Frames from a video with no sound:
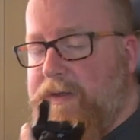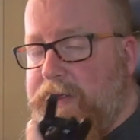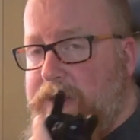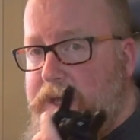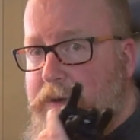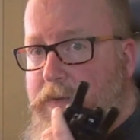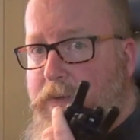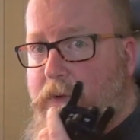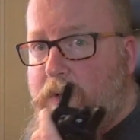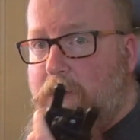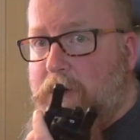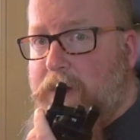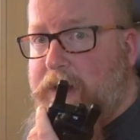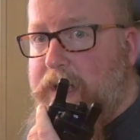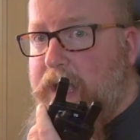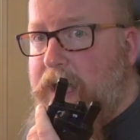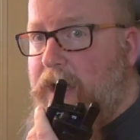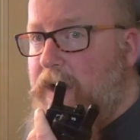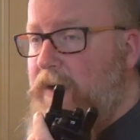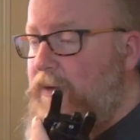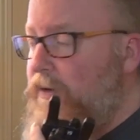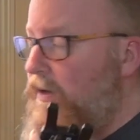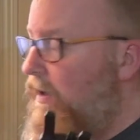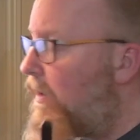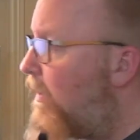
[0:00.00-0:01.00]
They work
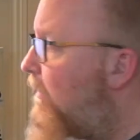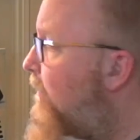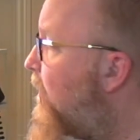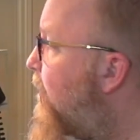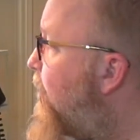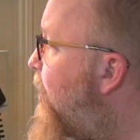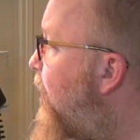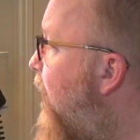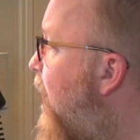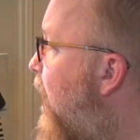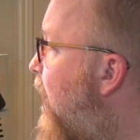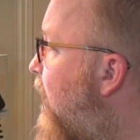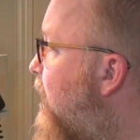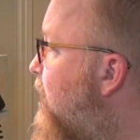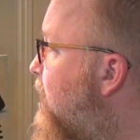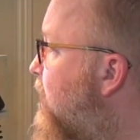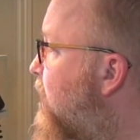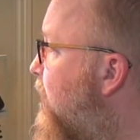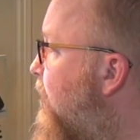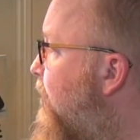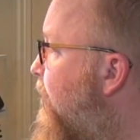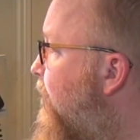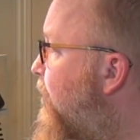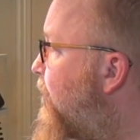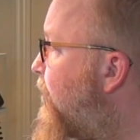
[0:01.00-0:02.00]
out of the
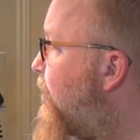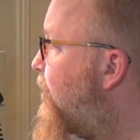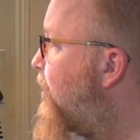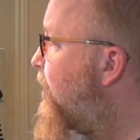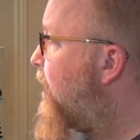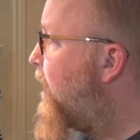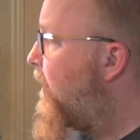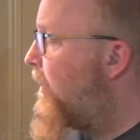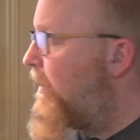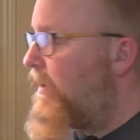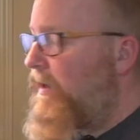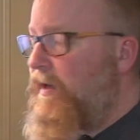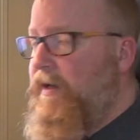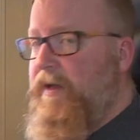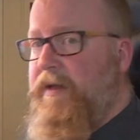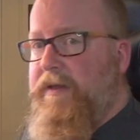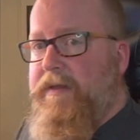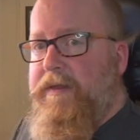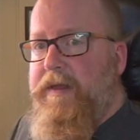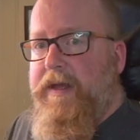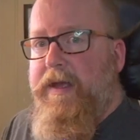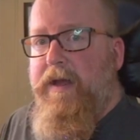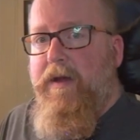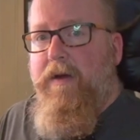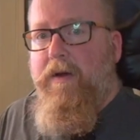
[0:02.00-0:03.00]
box.
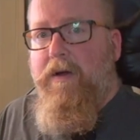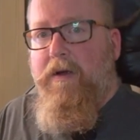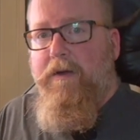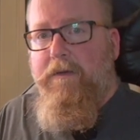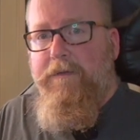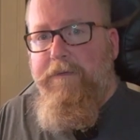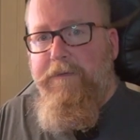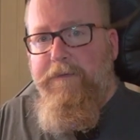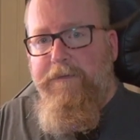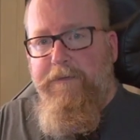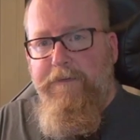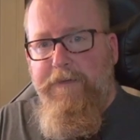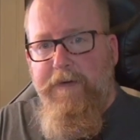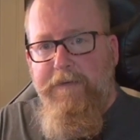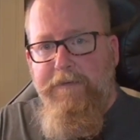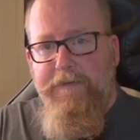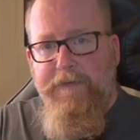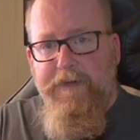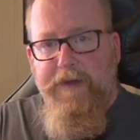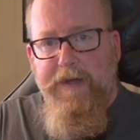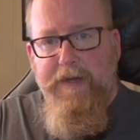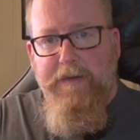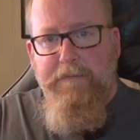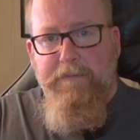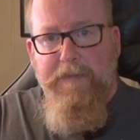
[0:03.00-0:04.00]
They are
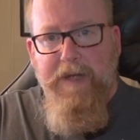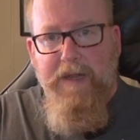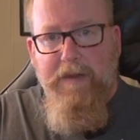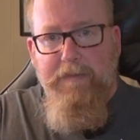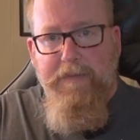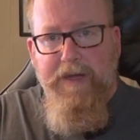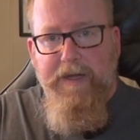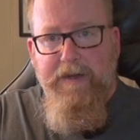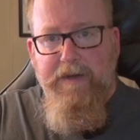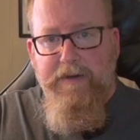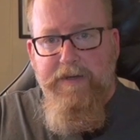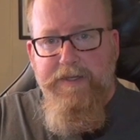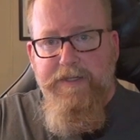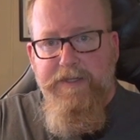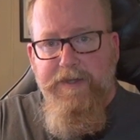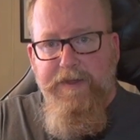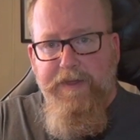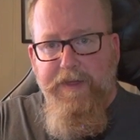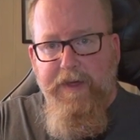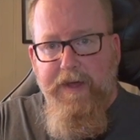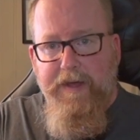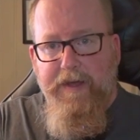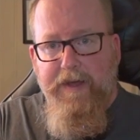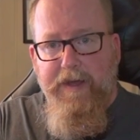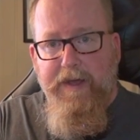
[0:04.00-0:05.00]
15 millimeters
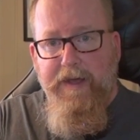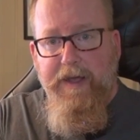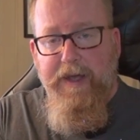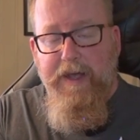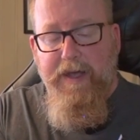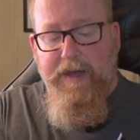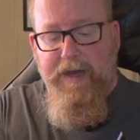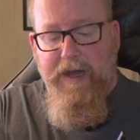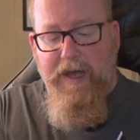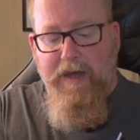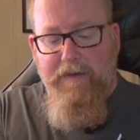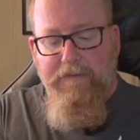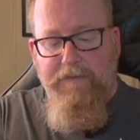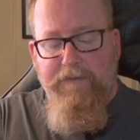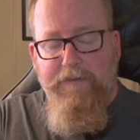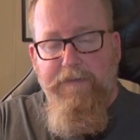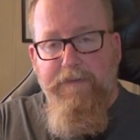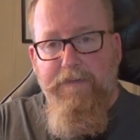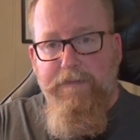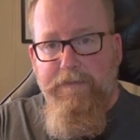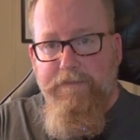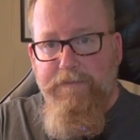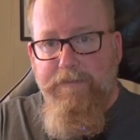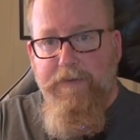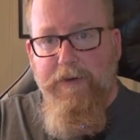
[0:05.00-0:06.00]
thick, and
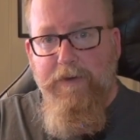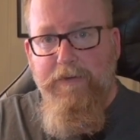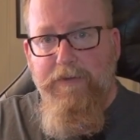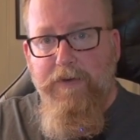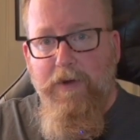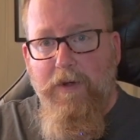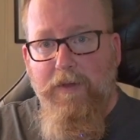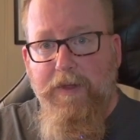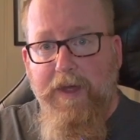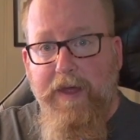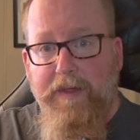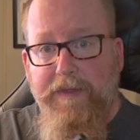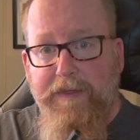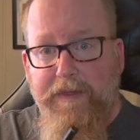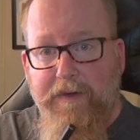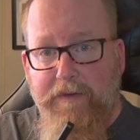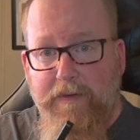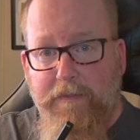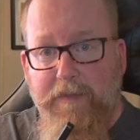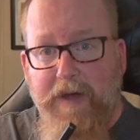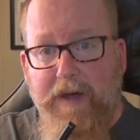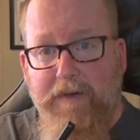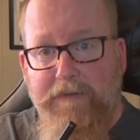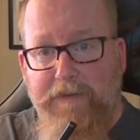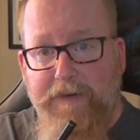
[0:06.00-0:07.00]
I've controlled that. They're
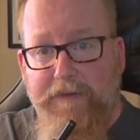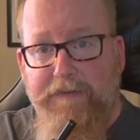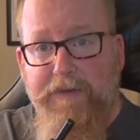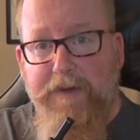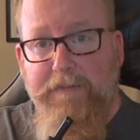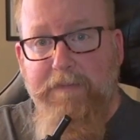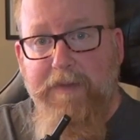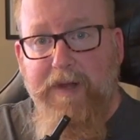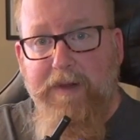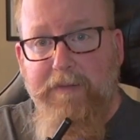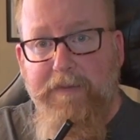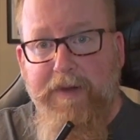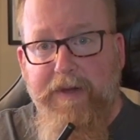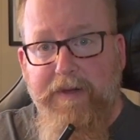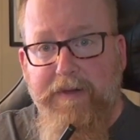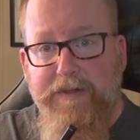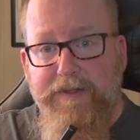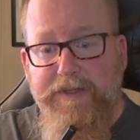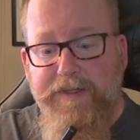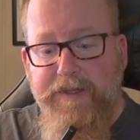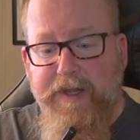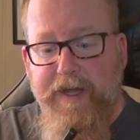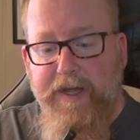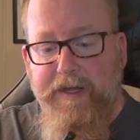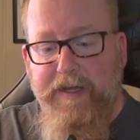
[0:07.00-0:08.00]
about 15
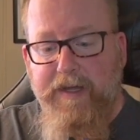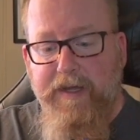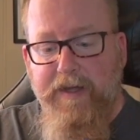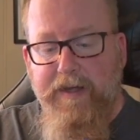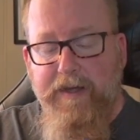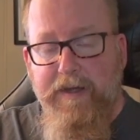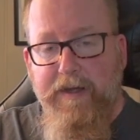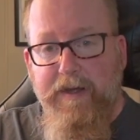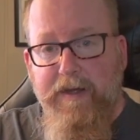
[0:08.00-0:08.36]
millimeters thick.